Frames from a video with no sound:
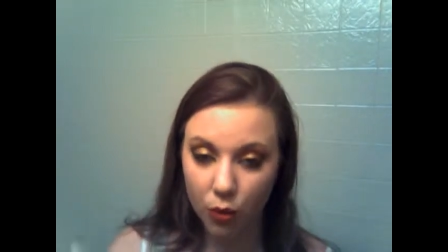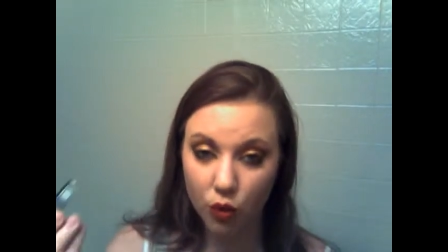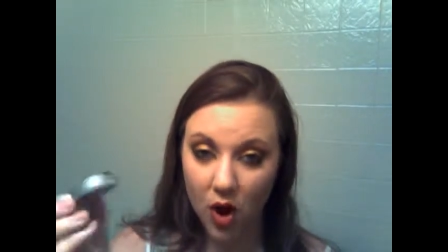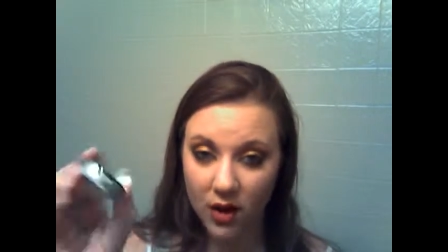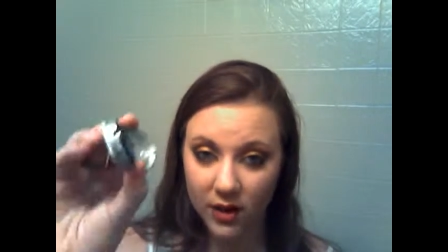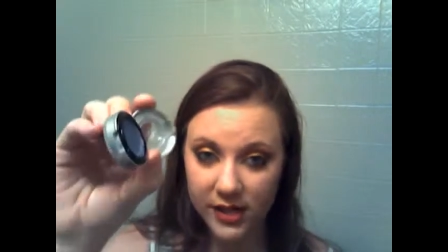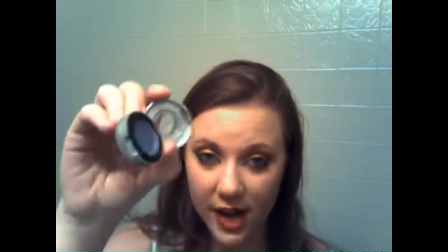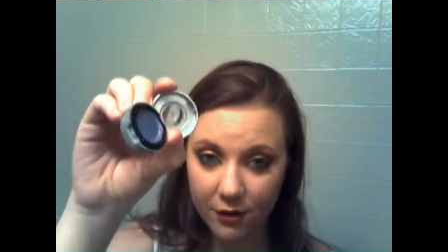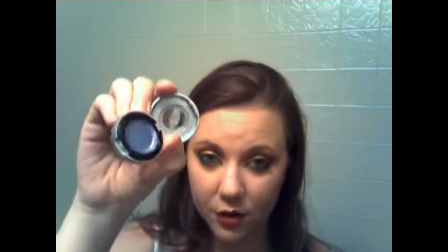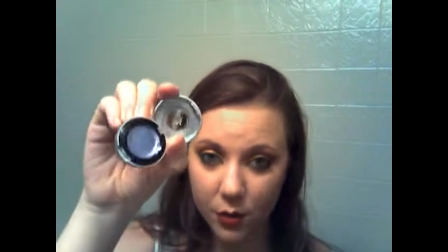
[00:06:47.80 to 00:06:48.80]
product
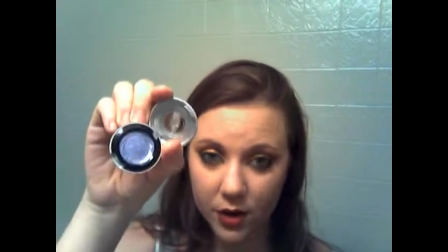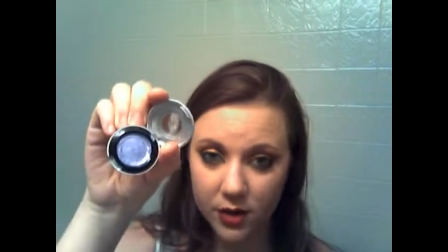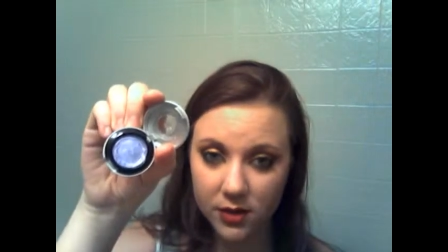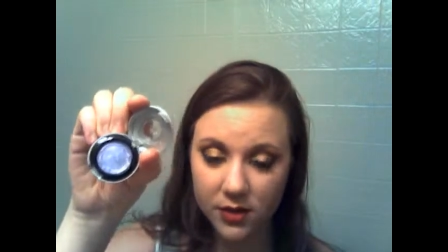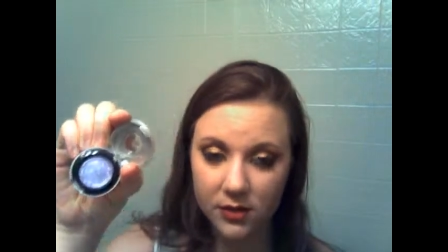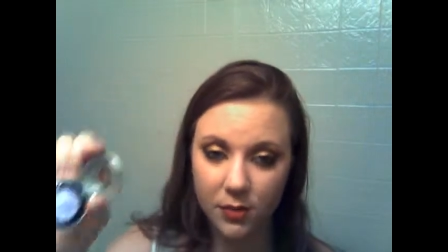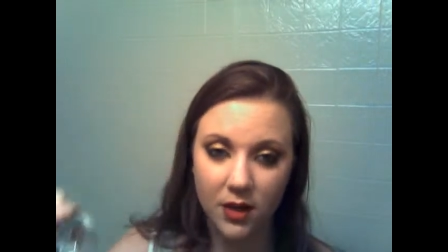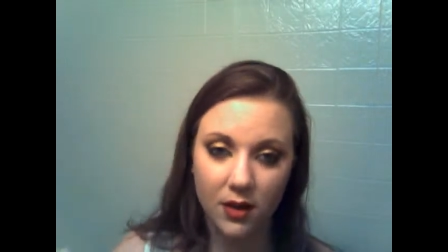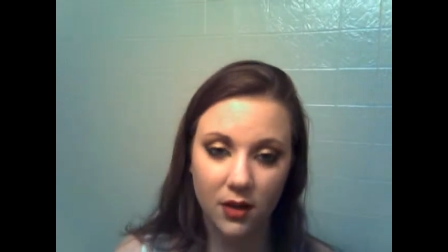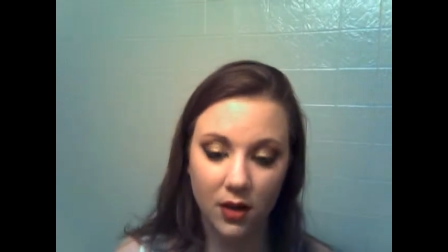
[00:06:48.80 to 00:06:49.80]
afterwards,
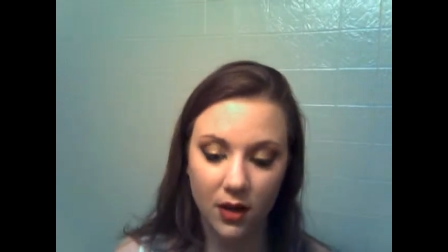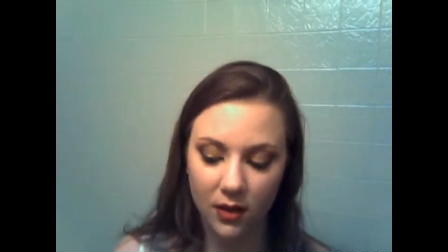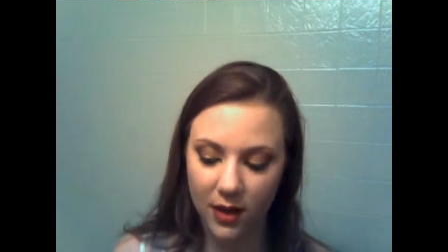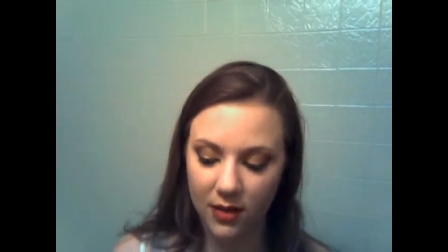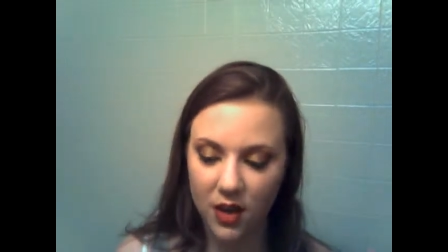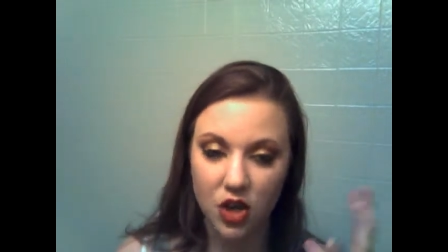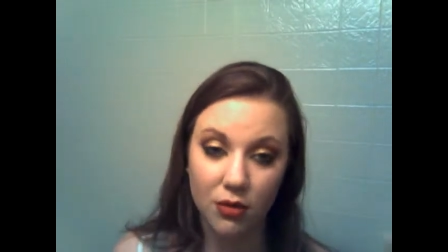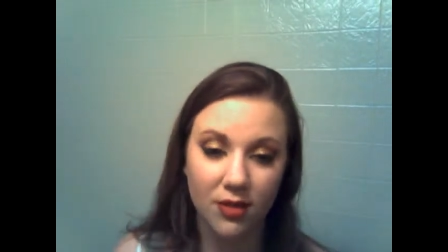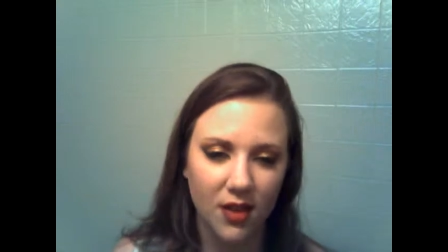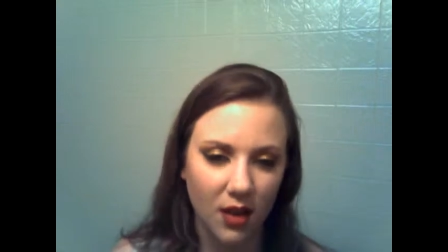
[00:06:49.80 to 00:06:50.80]
than you
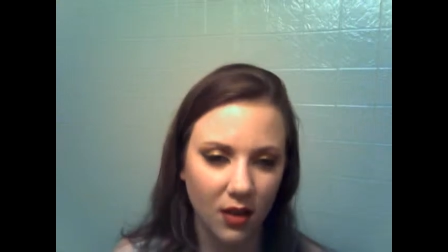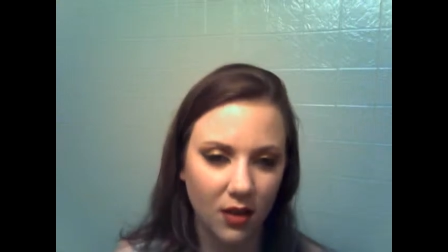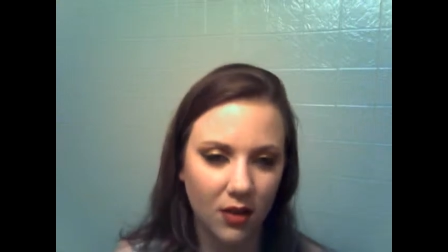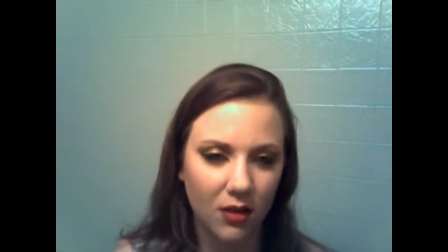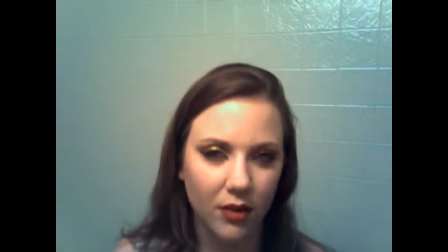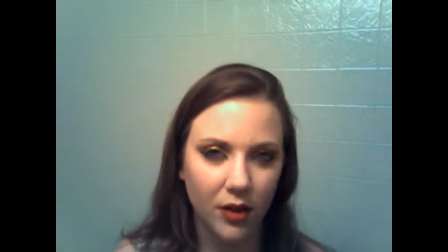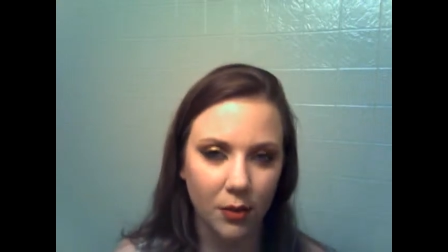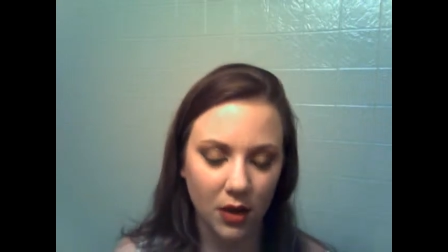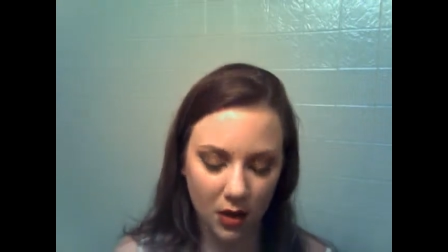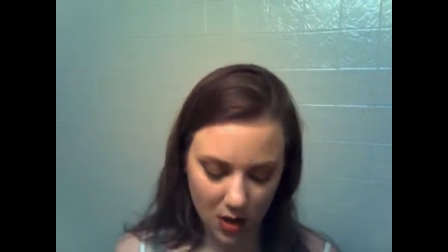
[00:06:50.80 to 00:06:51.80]
think, you know what I
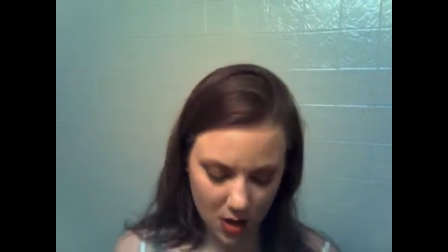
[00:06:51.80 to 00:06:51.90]
mean?